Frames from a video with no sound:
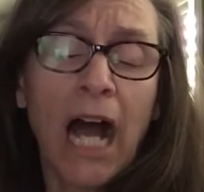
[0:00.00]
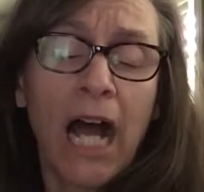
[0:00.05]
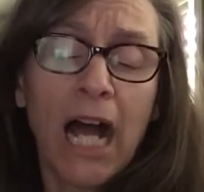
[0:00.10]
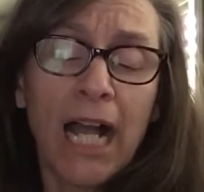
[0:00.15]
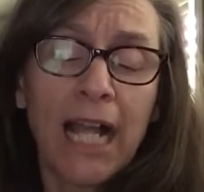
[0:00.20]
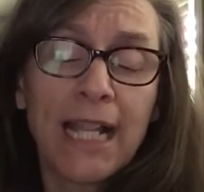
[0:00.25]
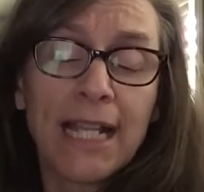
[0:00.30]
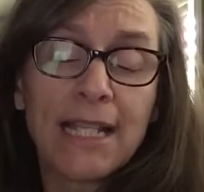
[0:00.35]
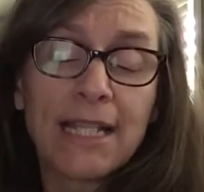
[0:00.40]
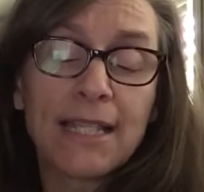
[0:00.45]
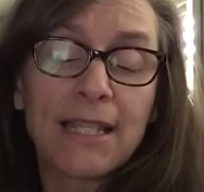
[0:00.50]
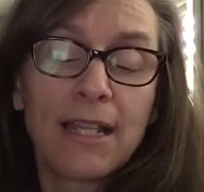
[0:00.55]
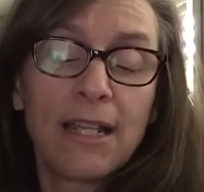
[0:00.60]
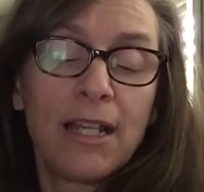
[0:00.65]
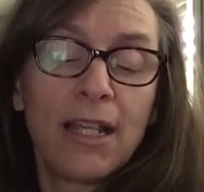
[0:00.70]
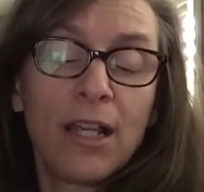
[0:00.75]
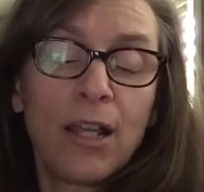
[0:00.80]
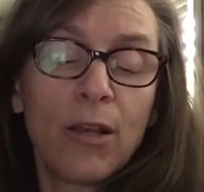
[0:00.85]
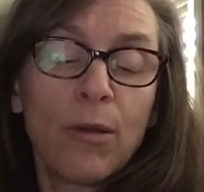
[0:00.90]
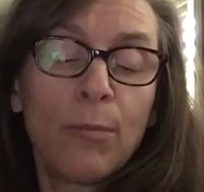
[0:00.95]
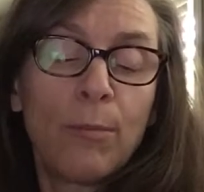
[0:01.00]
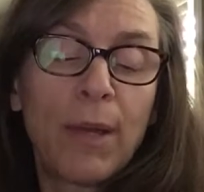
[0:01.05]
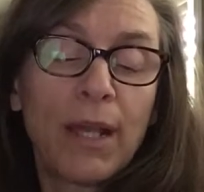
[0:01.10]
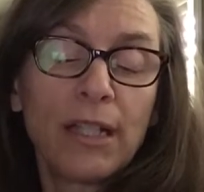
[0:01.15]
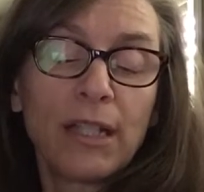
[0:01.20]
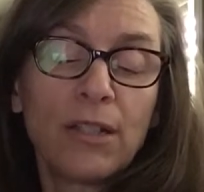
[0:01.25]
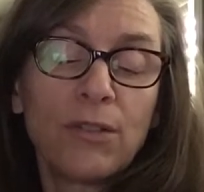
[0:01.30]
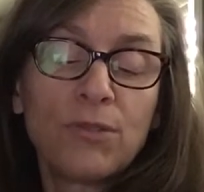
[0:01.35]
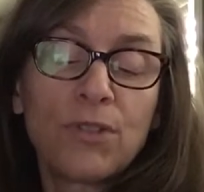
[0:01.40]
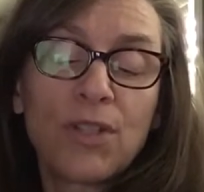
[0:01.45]
eyes,
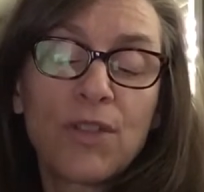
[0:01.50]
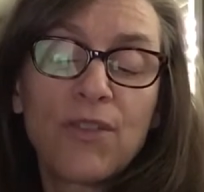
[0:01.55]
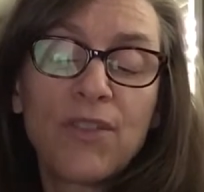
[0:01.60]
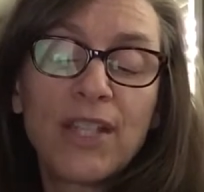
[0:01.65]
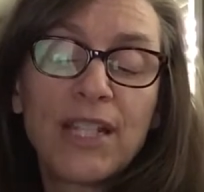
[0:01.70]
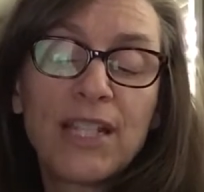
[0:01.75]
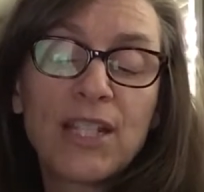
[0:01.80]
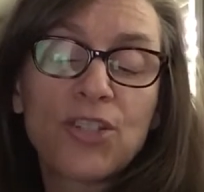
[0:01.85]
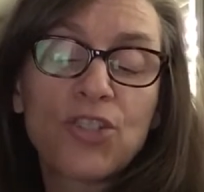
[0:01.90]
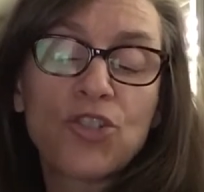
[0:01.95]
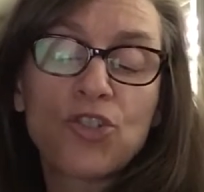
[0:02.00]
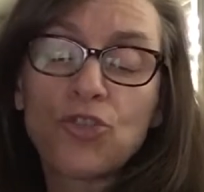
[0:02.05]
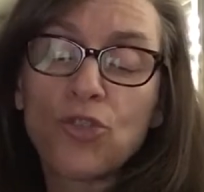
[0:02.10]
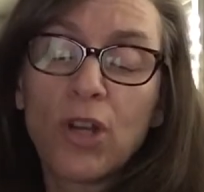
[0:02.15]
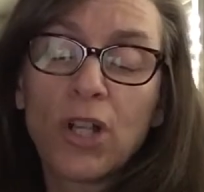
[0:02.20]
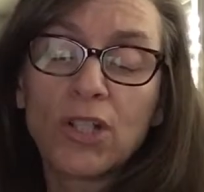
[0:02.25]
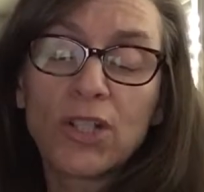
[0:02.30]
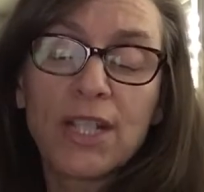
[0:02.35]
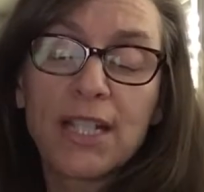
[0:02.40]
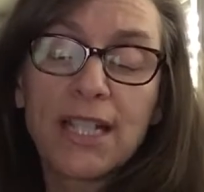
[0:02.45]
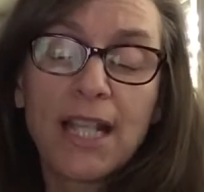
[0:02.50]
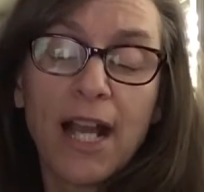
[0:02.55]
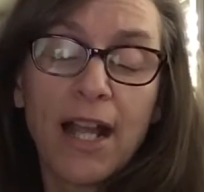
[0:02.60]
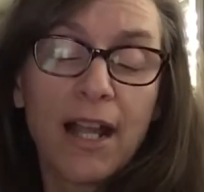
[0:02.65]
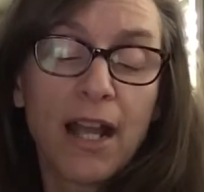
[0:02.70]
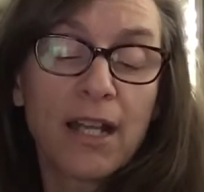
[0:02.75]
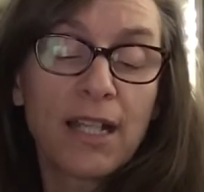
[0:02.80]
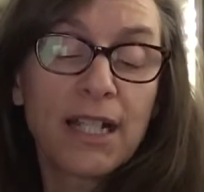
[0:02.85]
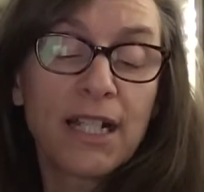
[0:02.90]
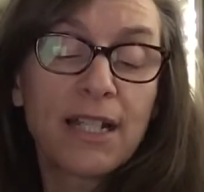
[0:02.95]
bellowed the distraught
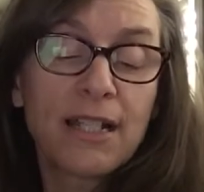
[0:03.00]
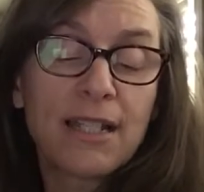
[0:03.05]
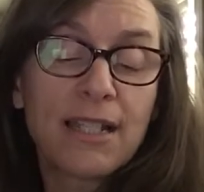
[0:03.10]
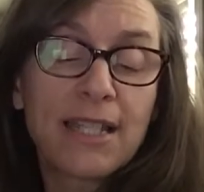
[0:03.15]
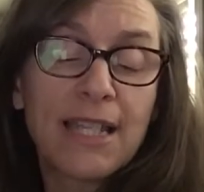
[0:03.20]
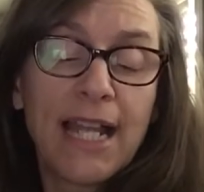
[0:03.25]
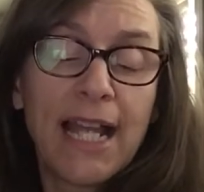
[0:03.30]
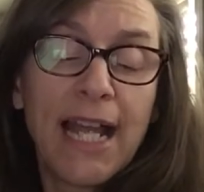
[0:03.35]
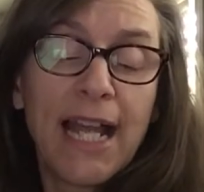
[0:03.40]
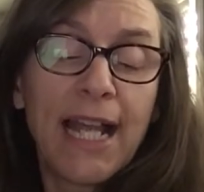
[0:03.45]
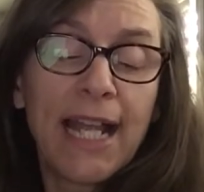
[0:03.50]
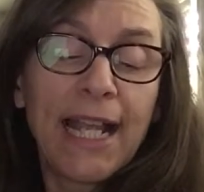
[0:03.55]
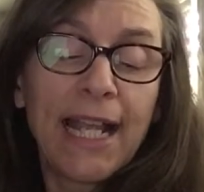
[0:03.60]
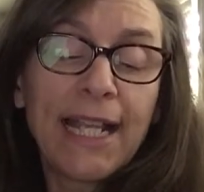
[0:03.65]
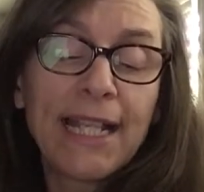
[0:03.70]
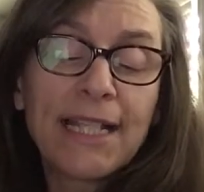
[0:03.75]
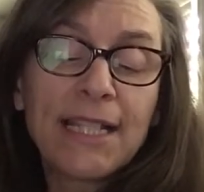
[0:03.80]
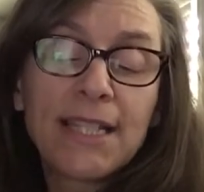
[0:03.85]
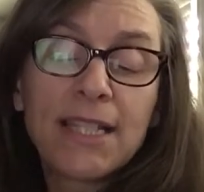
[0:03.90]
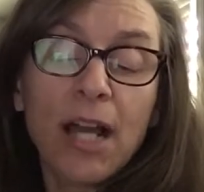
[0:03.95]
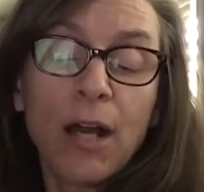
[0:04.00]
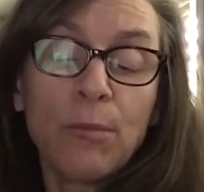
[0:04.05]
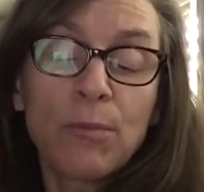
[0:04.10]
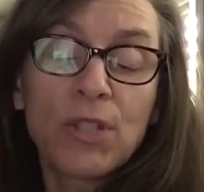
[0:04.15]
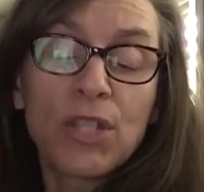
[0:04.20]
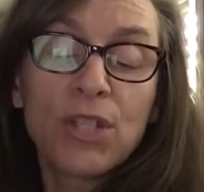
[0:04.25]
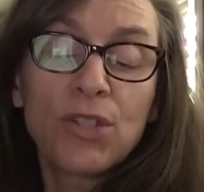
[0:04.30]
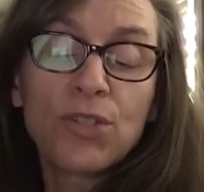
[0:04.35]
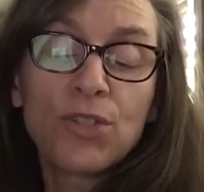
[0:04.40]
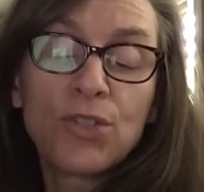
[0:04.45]
Deinonychus. He
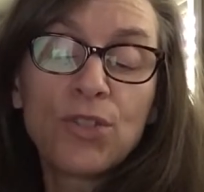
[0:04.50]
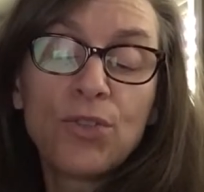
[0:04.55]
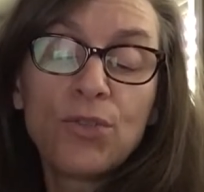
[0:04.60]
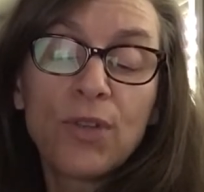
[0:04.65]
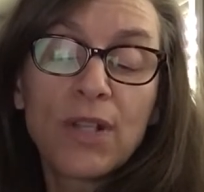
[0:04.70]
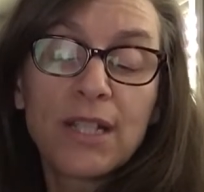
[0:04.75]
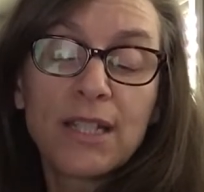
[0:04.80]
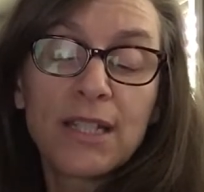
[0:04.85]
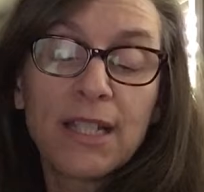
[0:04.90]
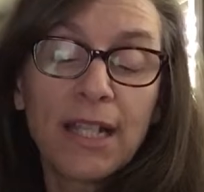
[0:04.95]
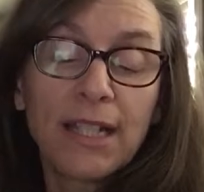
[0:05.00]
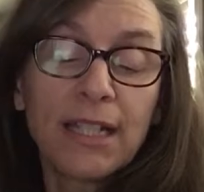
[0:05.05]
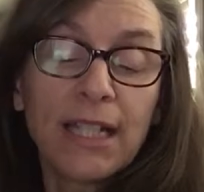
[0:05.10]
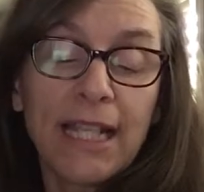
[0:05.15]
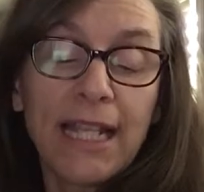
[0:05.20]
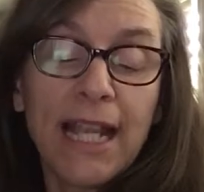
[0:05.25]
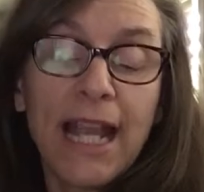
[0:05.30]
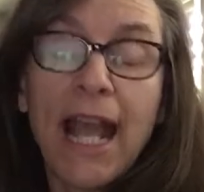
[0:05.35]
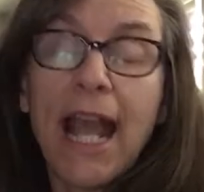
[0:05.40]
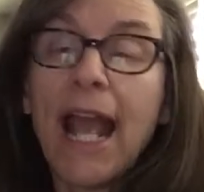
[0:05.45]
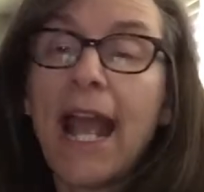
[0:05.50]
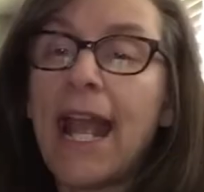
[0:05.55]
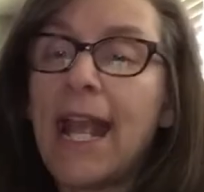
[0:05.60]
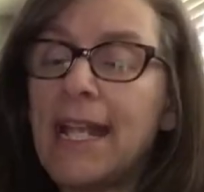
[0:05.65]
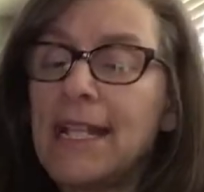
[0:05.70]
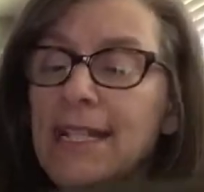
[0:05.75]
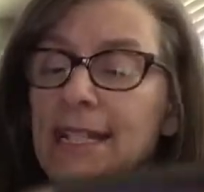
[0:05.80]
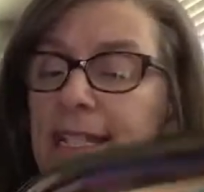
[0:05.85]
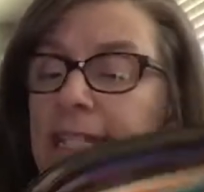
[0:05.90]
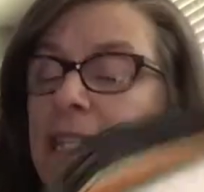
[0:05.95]
dumped Duke Dudley
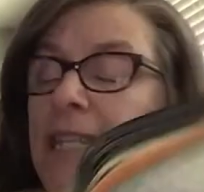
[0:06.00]
and